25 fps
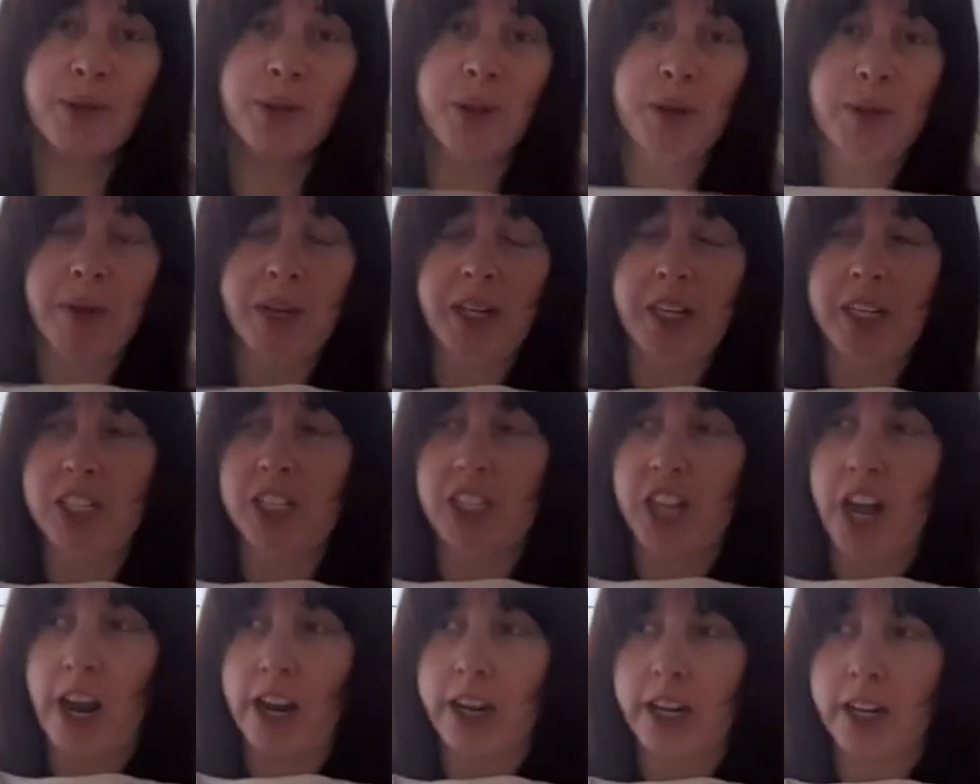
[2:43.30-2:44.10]
would have been a
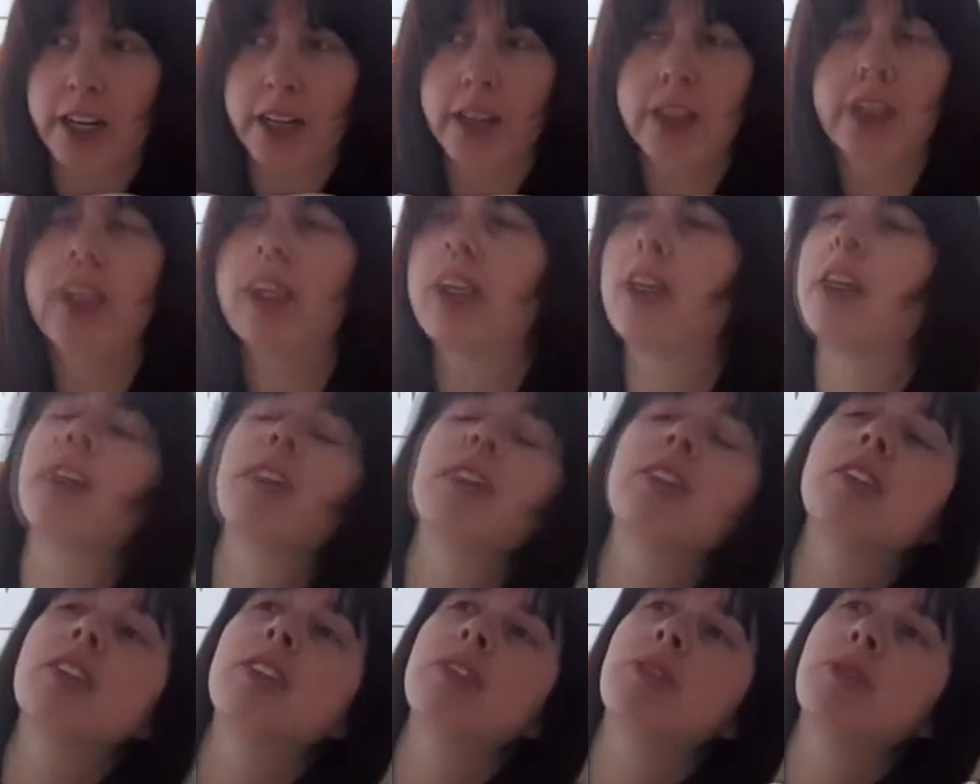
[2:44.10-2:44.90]
jacket that
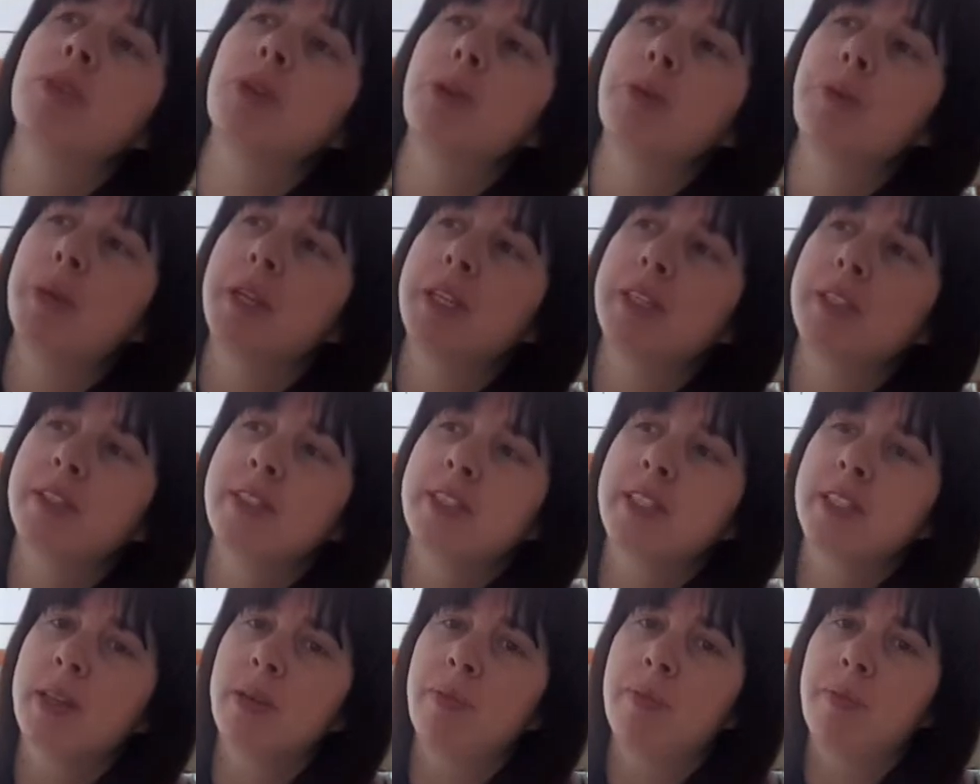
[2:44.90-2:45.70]
would have been
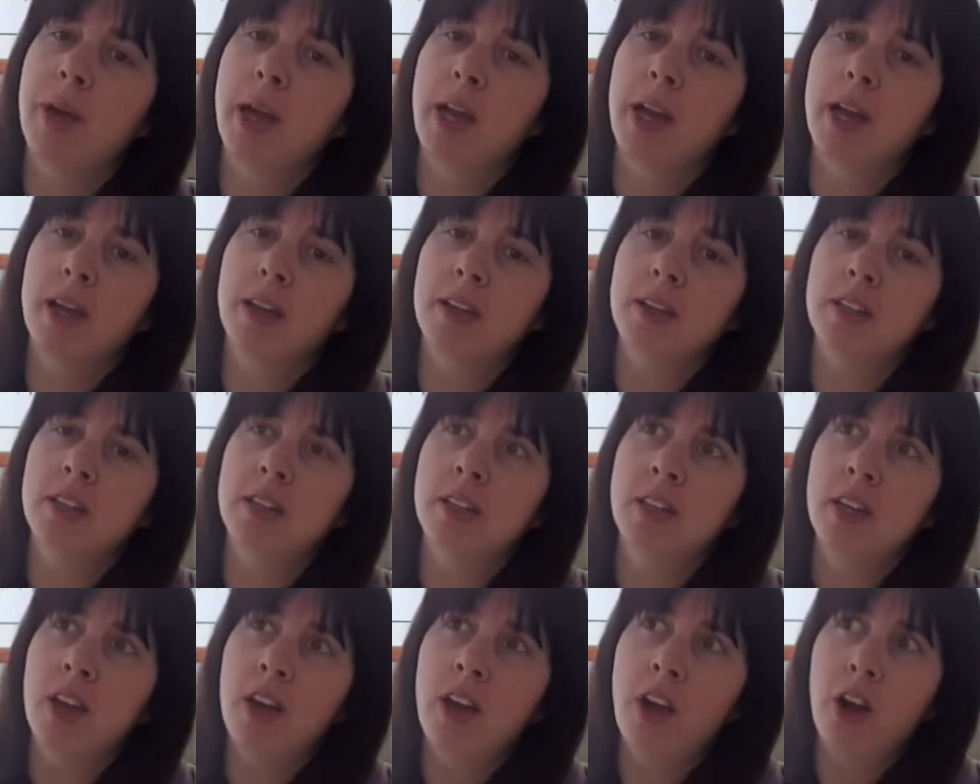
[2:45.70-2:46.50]
somewhere
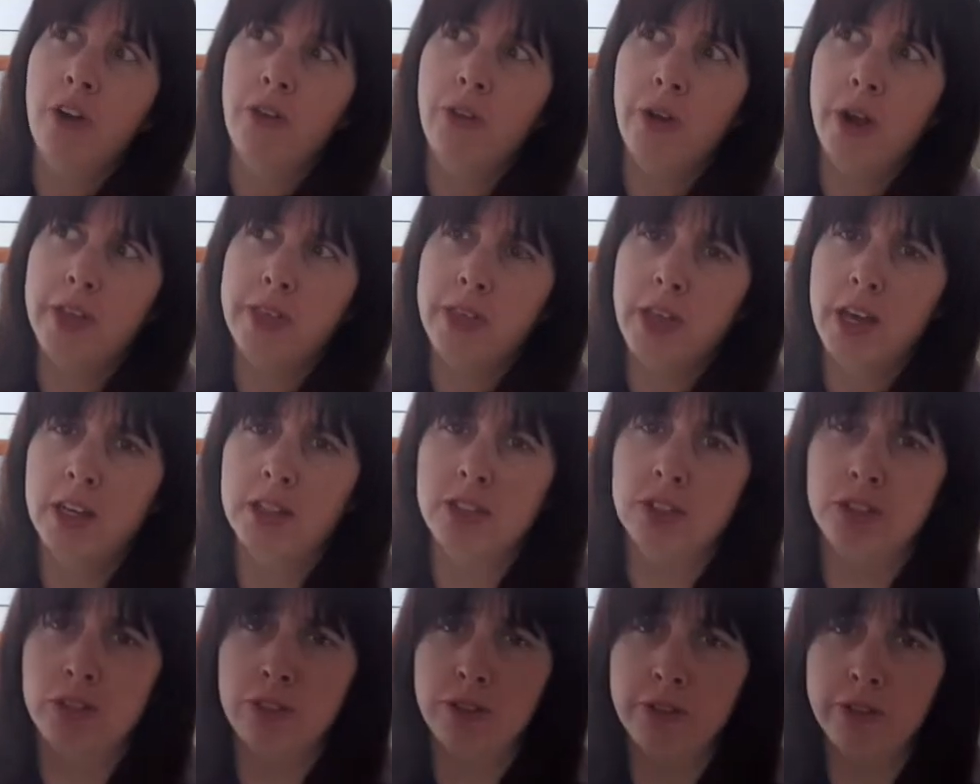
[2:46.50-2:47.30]
around the
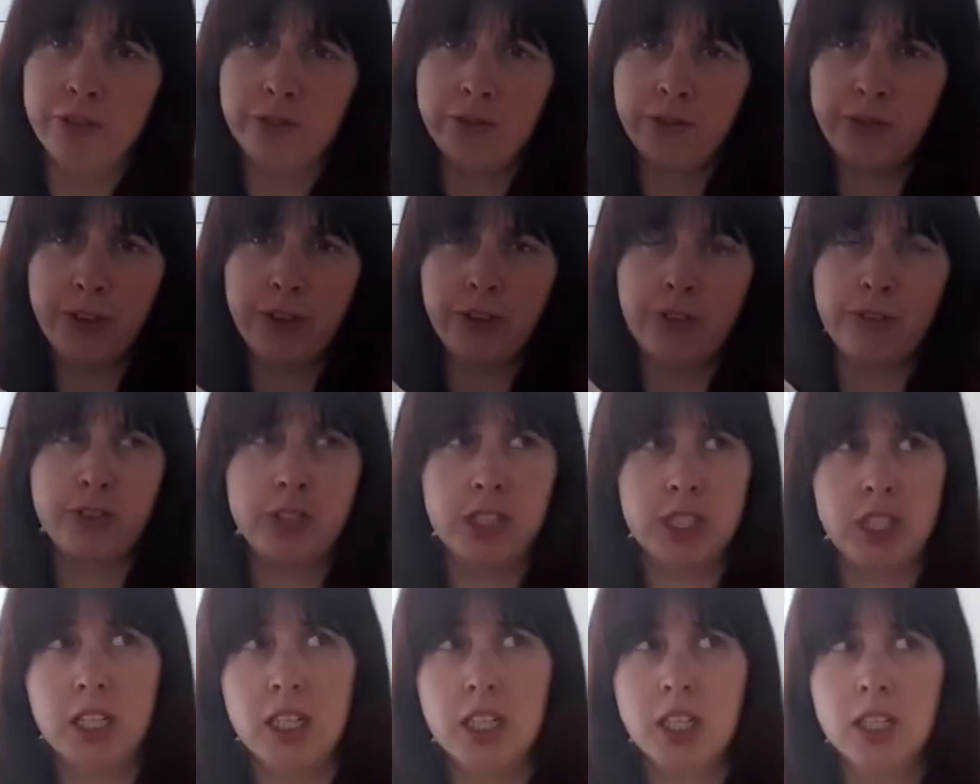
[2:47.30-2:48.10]

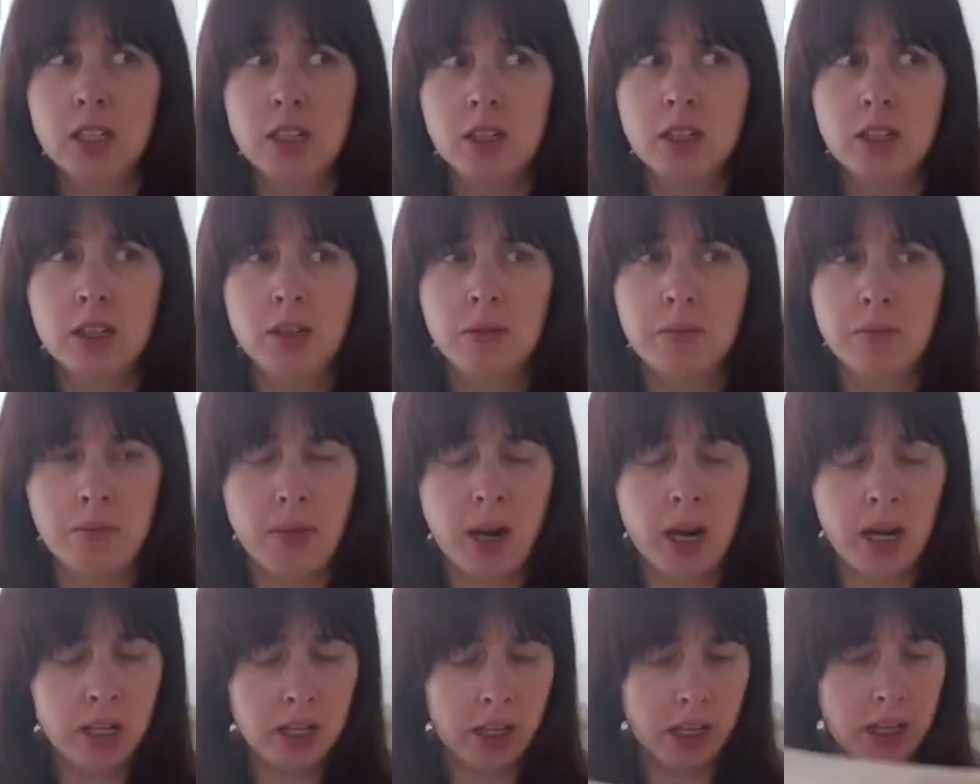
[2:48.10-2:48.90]
150
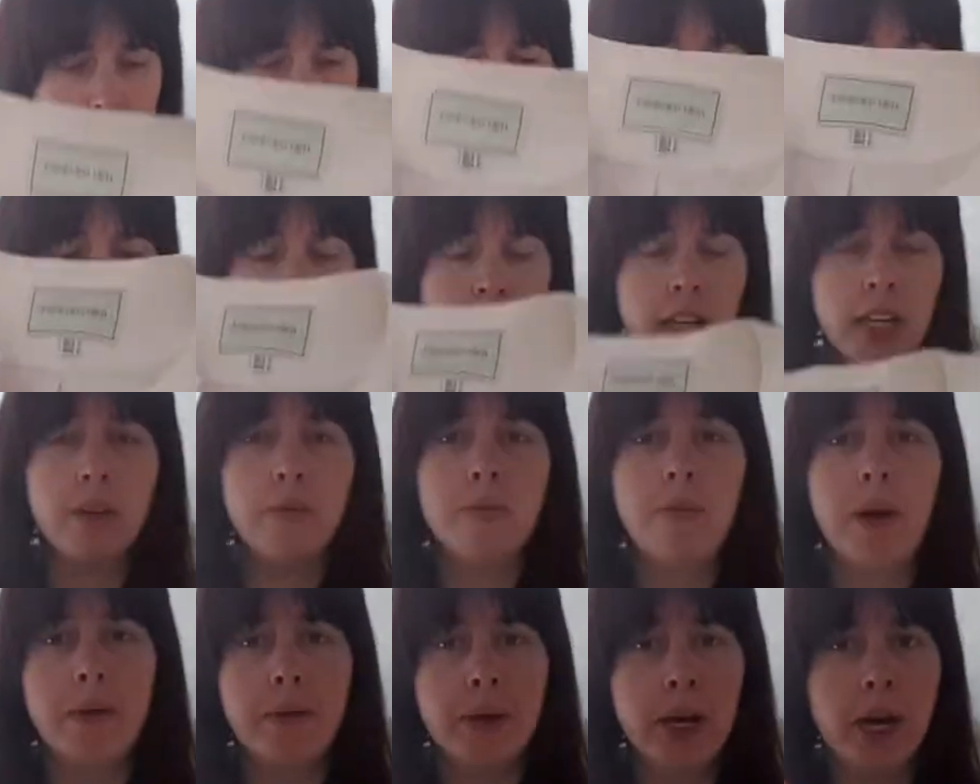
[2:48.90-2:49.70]
mark, I'd say,
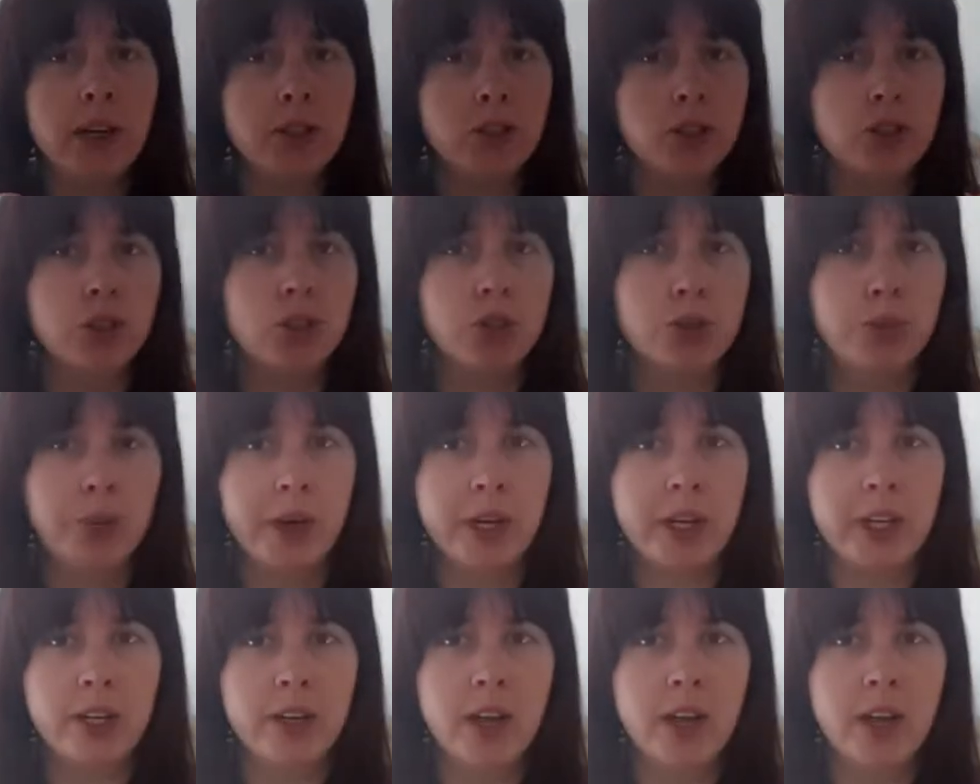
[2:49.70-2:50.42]
maybe 120 to